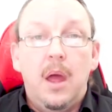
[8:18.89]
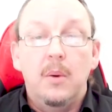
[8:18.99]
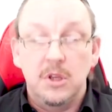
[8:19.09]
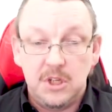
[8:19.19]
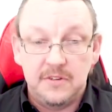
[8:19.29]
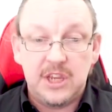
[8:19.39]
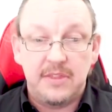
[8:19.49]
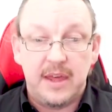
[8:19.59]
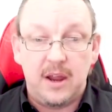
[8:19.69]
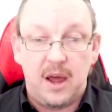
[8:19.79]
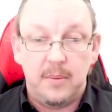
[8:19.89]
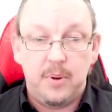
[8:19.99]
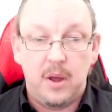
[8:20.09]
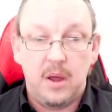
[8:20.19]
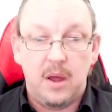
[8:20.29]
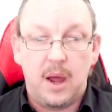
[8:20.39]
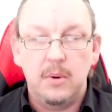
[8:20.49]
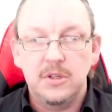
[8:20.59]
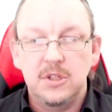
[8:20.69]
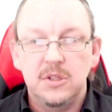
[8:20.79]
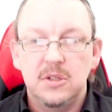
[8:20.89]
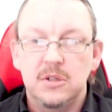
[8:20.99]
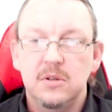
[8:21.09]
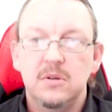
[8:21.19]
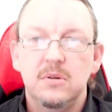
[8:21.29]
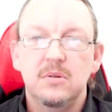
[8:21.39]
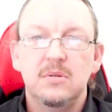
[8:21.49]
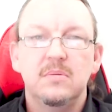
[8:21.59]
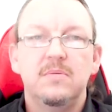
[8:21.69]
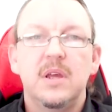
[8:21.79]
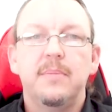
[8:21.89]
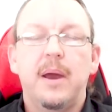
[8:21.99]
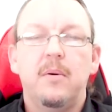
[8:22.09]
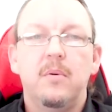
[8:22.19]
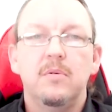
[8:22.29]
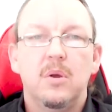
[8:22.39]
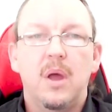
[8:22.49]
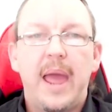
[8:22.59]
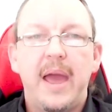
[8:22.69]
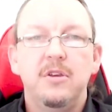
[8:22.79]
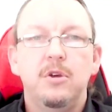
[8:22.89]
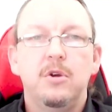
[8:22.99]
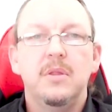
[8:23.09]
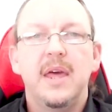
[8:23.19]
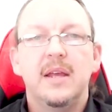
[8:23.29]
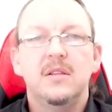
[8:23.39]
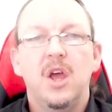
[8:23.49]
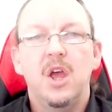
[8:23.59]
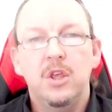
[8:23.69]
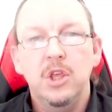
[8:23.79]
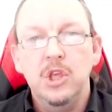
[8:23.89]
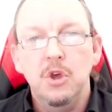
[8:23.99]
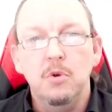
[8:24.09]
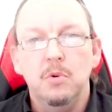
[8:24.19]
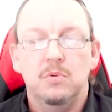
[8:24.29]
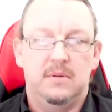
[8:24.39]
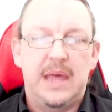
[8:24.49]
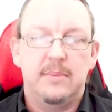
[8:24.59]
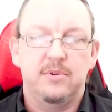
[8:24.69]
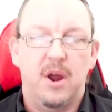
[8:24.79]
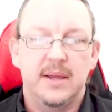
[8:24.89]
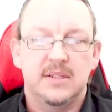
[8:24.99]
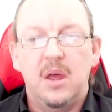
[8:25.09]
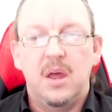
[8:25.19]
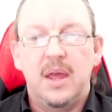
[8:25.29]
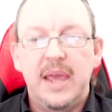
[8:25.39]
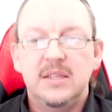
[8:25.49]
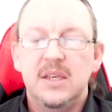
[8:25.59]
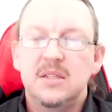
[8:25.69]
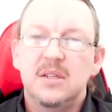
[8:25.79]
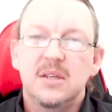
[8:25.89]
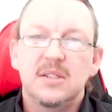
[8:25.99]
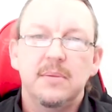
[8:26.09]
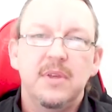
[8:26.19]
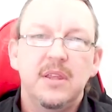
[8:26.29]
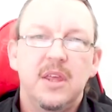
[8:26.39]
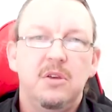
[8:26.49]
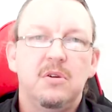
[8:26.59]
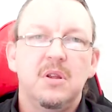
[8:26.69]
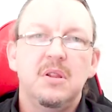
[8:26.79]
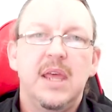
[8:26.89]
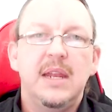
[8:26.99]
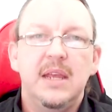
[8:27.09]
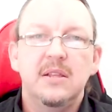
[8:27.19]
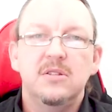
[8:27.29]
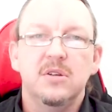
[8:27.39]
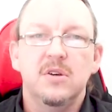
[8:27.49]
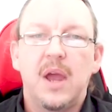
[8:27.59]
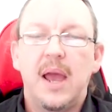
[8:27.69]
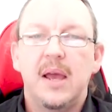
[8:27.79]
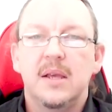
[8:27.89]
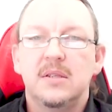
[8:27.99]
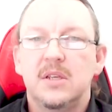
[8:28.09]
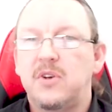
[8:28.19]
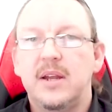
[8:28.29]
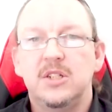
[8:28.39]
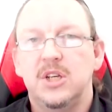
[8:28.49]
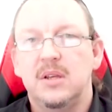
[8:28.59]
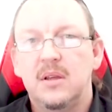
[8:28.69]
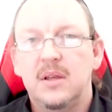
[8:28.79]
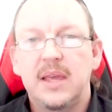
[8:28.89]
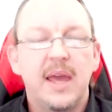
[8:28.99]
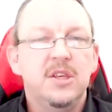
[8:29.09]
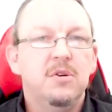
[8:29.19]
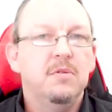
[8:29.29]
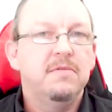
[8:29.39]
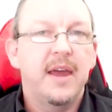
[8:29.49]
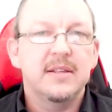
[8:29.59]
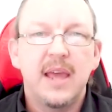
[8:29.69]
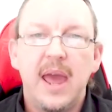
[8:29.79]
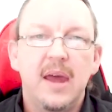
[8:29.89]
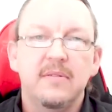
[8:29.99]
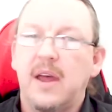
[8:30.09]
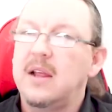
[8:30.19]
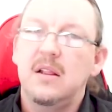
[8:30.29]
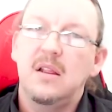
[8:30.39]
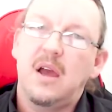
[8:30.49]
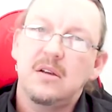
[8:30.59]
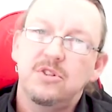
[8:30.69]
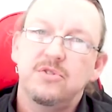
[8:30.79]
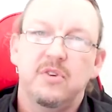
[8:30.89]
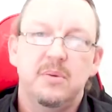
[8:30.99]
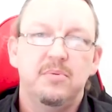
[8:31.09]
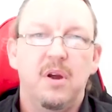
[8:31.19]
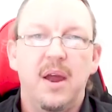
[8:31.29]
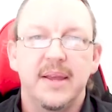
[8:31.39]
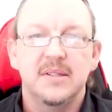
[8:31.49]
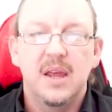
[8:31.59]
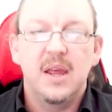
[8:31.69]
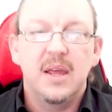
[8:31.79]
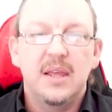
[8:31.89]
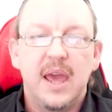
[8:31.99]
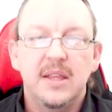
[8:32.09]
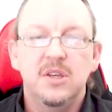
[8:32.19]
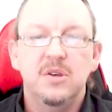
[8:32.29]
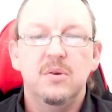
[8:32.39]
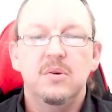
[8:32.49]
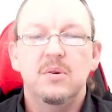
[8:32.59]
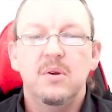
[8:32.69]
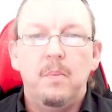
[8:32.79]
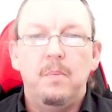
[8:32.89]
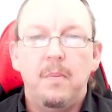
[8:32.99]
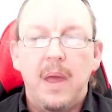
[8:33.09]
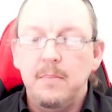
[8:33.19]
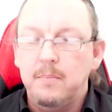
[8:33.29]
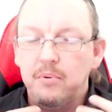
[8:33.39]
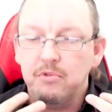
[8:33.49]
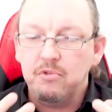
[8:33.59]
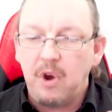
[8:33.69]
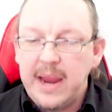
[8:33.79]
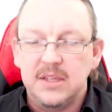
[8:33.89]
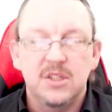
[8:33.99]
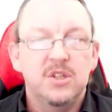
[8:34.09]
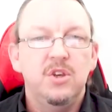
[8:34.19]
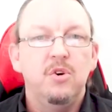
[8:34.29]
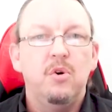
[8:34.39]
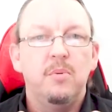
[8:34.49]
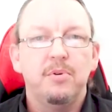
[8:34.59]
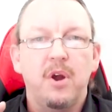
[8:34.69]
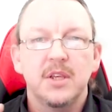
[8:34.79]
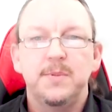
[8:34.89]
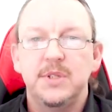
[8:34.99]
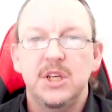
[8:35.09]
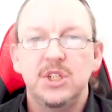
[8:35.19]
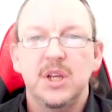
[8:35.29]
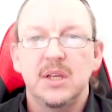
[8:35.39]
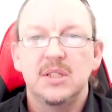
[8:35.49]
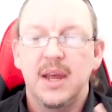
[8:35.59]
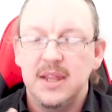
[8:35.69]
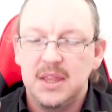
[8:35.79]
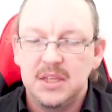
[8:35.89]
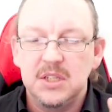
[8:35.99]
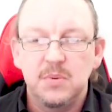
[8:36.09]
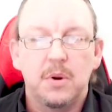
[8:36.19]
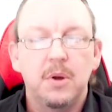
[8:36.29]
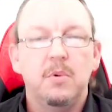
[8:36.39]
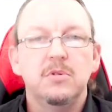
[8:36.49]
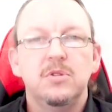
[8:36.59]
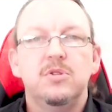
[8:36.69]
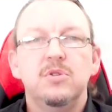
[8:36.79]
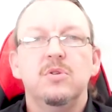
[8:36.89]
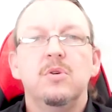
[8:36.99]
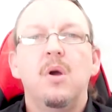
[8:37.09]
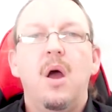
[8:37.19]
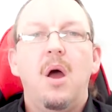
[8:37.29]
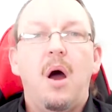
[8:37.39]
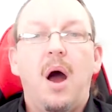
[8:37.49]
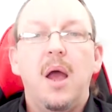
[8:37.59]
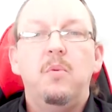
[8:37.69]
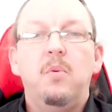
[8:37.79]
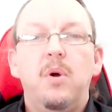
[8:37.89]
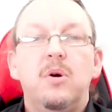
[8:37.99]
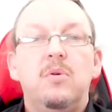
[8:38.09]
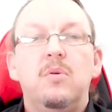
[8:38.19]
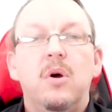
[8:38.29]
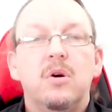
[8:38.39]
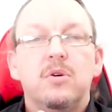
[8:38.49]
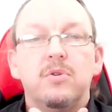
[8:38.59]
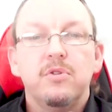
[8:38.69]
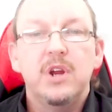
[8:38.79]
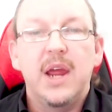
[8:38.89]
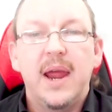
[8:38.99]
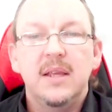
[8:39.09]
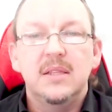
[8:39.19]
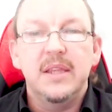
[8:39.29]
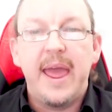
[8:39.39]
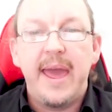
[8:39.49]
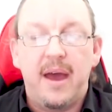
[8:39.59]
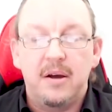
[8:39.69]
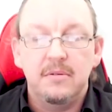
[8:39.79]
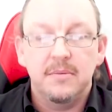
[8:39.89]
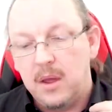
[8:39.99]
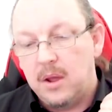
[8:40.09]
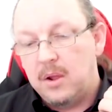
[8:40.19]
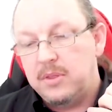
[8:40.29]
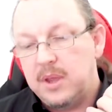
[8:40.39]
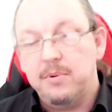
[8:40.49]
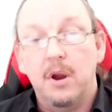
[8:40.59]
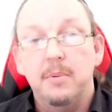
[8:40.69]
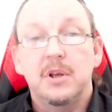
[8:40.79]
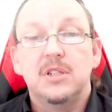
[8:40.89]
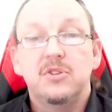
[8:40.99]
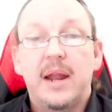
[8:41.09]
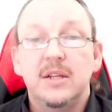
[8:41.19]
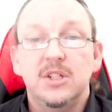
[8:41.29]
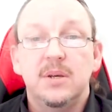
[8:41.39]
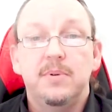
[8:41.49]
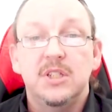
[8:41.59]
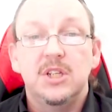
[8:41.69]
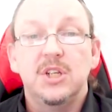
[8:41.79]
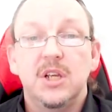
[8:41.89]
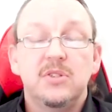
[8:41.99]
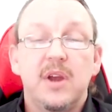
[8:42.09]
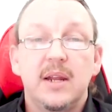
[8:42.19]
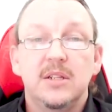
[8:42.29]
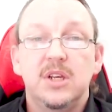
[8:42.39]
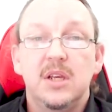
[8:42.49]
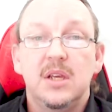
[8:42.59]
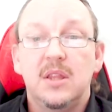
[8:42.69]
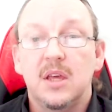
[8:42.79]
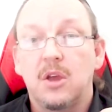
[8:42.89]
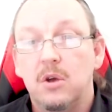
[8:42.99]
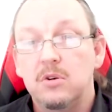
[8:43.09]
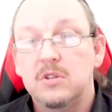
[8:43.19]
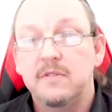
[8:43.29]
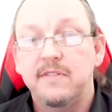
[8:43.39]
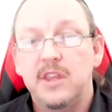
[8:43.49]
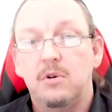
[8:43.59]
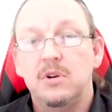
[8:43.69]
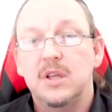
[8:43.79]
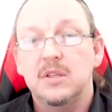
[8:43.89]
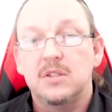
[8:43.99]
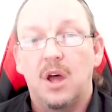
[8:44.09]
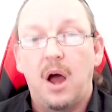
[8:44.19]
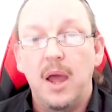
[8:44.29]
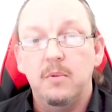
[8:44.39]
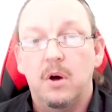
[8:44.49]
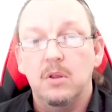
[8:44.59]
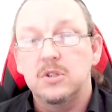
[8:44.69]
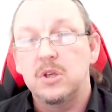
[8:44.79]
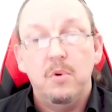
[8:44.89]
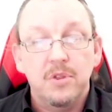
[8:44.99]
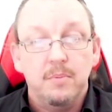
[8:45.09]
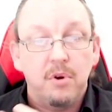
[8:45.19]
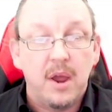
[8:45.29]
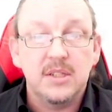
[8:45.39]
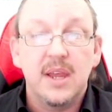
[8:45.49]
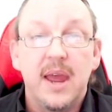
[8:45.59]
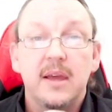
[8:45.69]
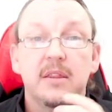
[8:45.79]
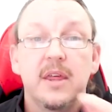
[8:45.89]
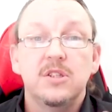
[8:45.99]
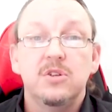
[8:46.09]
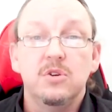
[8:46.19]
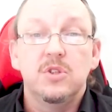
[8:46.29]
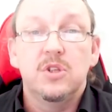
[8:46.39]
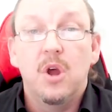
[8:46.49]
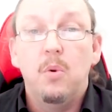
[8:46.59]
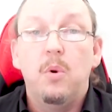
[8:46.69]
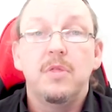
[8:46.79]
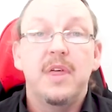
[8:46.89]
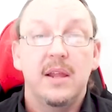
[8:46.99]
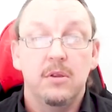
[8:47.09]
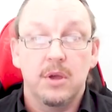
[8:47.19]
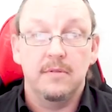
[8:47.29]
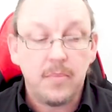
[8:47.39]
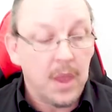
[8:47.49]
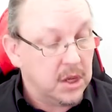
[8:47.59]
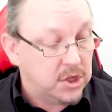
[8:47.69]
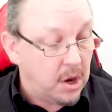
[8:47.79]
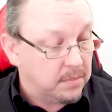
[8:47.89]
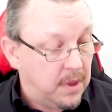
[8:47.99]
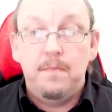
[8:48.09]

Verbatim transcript: And once you've set that up, I want you to think about how you can then use that price. Is it something that you can lean into as a strategy? Can you, in fact, have a luxury price? Can you embrace your price positioning and say, This is what I want to do? I will create now the appropriate strategy, positioning strategy that goes for the audience that I want with a price tag that suits what they're looking for. So, a